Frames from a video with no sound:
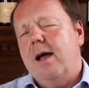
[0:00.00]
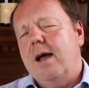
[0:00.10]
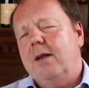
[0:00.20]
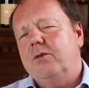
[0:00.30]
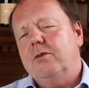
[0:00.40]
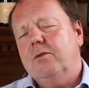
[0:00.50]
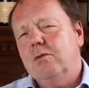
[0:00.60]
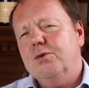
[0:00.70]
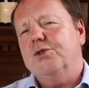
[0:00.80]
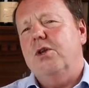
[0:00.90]
And
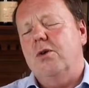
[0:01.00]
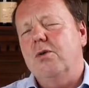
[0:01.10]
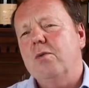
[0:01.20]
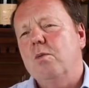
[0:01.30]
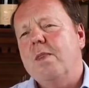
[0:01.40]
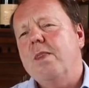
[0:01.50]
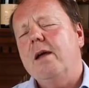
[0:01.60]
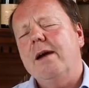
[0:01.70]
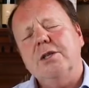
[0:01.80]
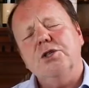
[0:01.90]
also, when
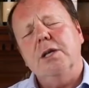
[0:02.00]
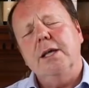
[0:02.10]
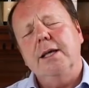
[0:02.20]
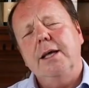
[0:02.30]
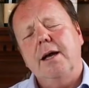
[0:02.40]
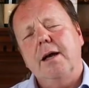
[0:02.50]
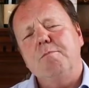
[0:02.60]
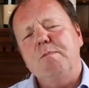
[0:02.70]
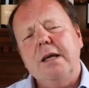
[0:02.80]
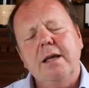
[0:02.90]
they're actually
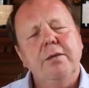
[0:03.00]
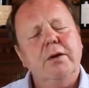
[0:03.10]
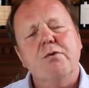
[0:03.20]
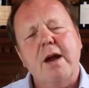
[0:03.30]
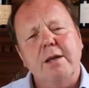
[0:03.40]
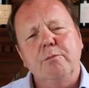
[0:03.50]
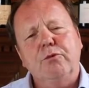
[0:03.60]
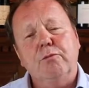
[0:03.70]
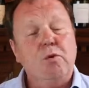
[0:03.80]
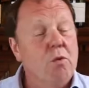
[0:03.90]
picking the
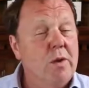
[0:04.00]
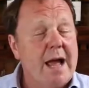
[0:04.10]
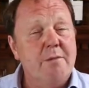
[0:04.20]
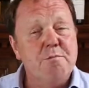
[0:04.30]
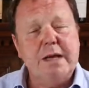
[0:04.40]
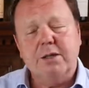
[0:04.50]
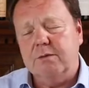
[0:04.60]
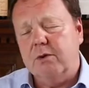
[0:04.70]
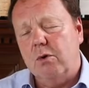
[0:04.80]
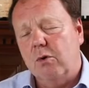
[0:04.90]
grapes, all hand-picked
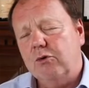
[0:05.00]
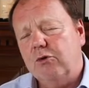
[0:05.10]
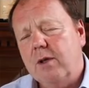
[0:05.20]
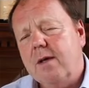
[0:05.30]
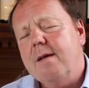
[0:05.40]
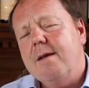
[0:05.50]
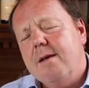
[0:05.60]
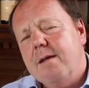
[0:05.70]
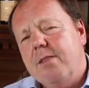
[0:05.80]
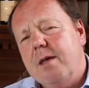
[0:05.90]
of course,
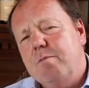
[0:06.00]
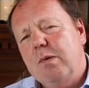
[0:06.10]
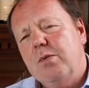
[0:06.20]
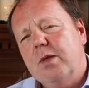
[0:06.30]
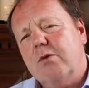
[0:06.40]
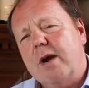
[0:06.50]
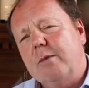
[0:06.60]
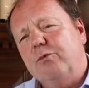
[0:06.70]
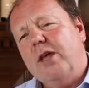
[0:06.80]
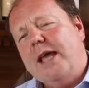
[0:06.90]
they put the
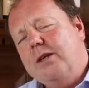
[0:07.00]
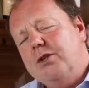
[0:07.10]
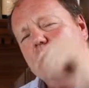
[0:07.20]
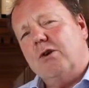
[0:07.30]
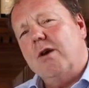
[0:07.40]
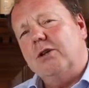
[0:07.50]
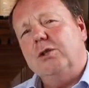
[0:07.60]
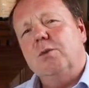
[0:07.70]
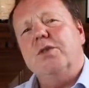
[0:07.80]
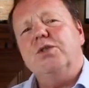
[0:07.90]
grapes into the
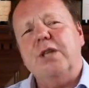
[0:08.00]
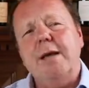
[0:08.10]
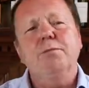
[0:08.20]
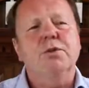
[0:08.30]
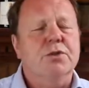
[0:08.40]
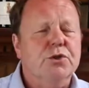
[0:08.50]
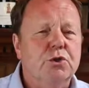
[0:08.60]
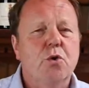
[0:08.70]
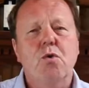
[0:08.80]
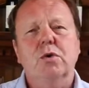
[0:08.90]
crusher with the stems and the
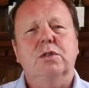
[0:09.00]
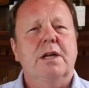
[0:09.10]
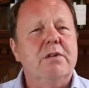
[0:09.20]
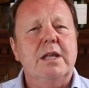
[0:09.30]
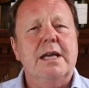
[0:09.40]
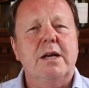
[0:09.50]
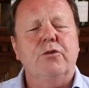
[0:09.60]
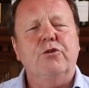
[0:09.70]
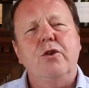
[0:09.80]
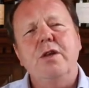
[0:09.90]
stalks and everything
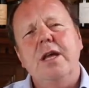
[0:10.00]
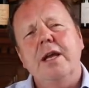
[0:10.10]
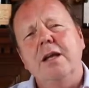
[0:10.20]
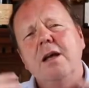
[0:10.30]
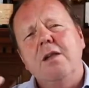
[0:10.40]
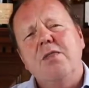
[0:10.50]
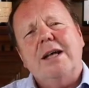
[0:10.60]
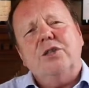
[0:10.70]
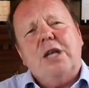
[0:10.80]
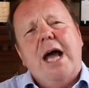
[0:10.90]
else. So you're getting
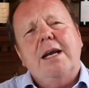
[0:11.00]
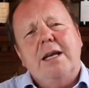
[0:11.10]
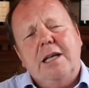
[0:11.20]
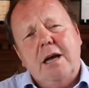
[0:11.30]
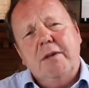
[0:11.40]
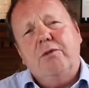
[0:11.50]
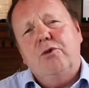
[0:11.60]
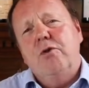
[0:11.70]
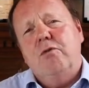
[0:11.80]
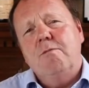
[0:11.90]
that tannin coming
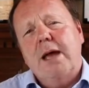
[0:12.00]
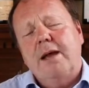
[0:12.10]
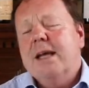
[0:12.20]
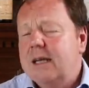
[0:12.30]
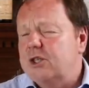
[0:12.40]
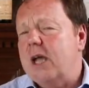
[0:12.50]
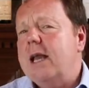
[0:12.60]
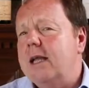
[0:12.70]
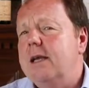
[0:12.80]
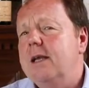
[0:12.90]
through from that.
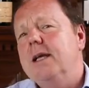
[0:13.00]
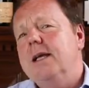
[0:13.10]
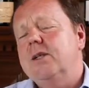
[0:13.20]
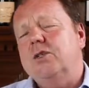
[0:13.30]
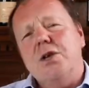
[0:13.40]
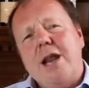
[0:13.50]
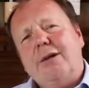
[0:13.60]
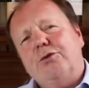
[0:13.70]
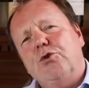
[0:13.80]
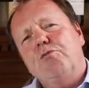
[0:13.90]
Tannin is the
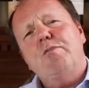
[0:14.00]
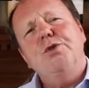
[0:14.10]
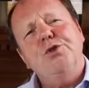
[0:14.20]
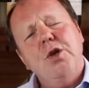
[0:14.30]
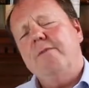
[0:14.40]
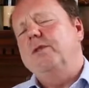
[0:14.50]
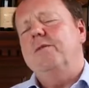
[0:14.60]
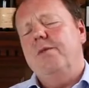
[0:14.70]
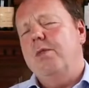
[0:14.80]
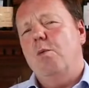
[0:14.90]
natural
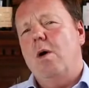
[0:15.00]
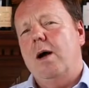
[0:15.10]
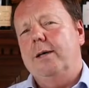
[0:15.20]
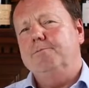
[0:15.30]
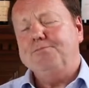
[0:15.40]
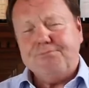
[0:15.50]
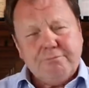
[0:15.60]
preservative in the wine.